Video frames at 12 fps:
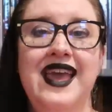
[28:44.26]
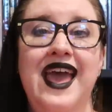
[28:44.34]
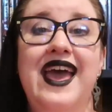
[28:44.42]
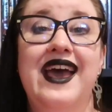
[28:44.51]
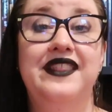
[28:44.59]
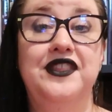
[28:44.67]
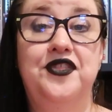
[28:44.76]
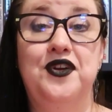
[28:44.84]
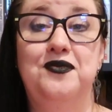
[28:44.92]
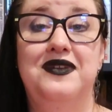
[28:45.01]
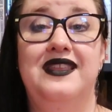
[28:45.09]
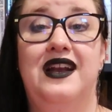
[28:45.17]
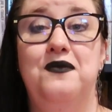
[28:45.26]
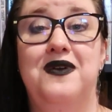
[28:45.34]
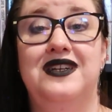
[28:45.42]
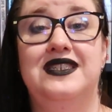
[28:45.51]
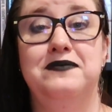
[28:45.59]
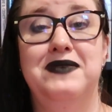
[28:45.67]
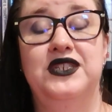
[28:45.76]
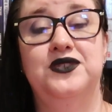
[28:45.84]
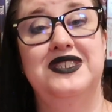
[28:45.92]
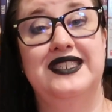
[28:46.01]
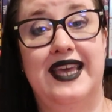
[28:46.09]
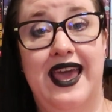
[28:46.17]
And, then the and the third one that I wanted to
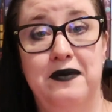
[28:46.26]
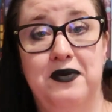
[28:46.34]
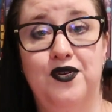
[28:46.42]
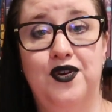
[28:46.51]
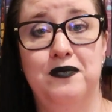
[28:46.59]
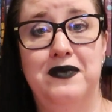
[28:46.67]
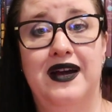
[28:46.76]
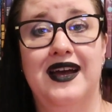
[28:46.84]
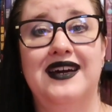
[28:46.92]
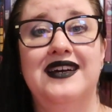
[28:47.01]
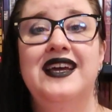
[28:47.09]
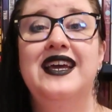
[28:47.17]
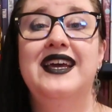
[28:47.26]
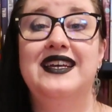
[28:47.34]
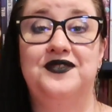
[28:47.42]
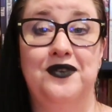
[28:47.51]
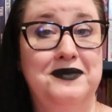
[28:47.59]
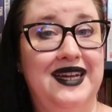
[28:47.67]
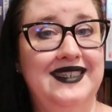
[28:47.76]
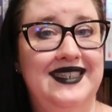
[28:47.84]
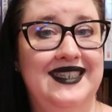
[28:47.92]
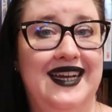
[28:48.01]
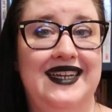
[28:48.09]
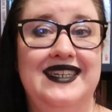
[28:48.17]
mention is Camp Cucamonga. It's from
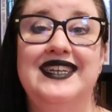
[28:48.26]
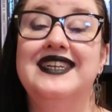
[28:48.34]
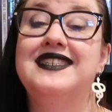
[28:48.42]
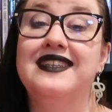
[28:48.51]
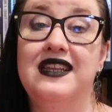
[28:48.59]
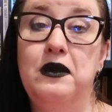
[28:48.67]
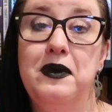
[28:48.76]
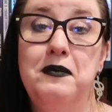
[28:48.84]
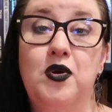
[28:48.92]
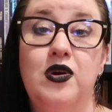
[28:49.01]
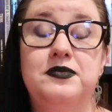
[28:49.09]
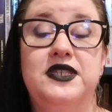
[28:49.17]
1990. It's a little bit more